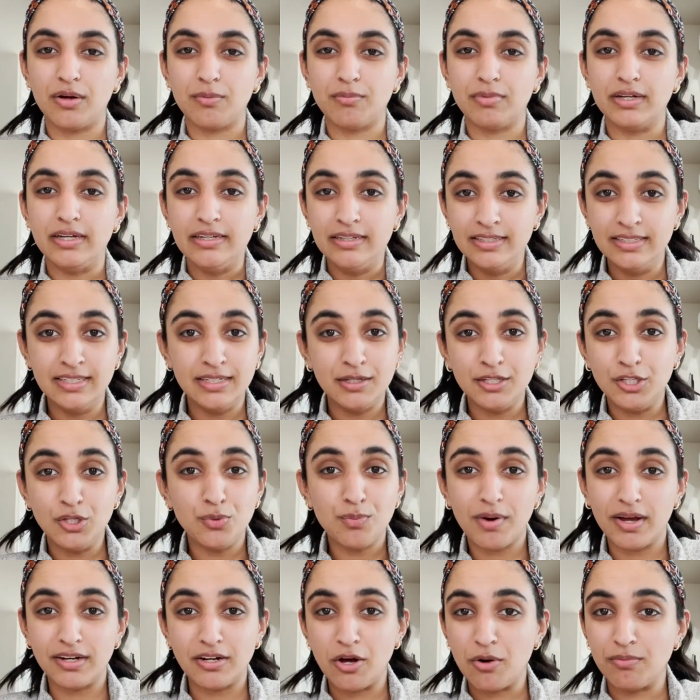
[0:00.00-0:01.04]
but you by
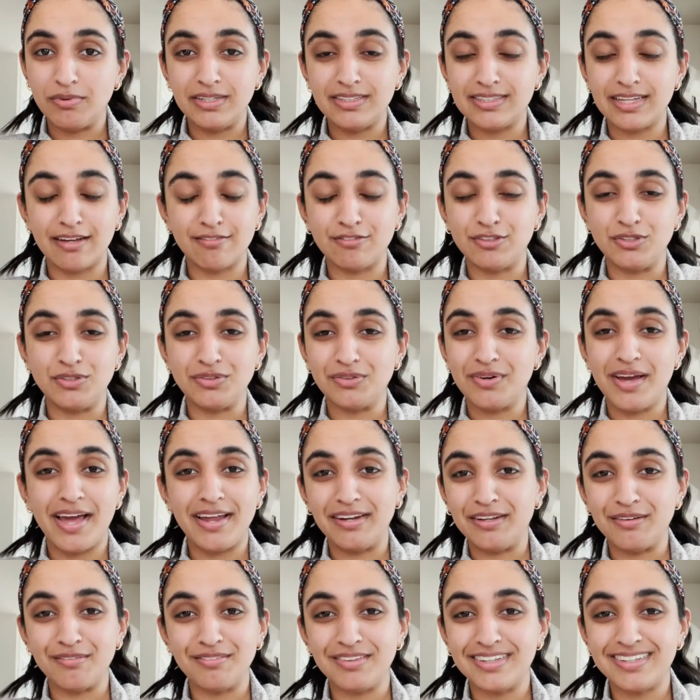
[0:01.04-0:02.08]
no means have to do any
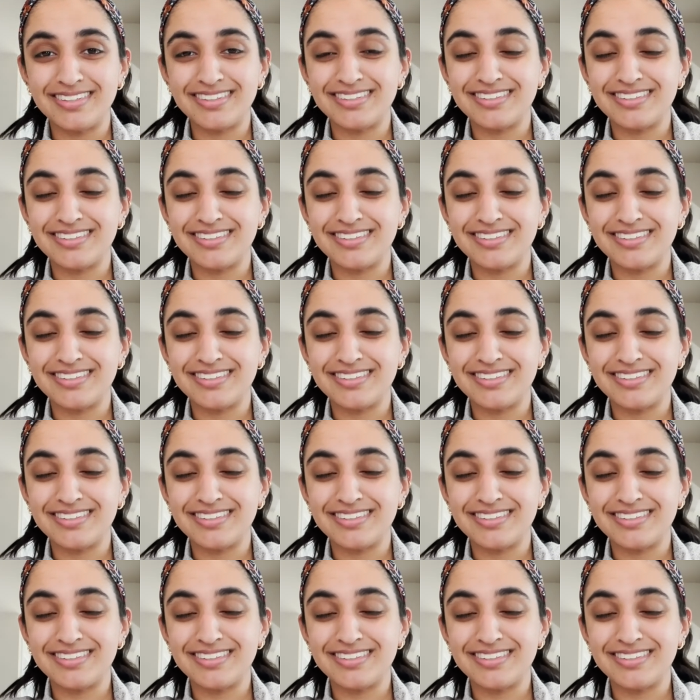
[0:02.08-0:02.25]
of this.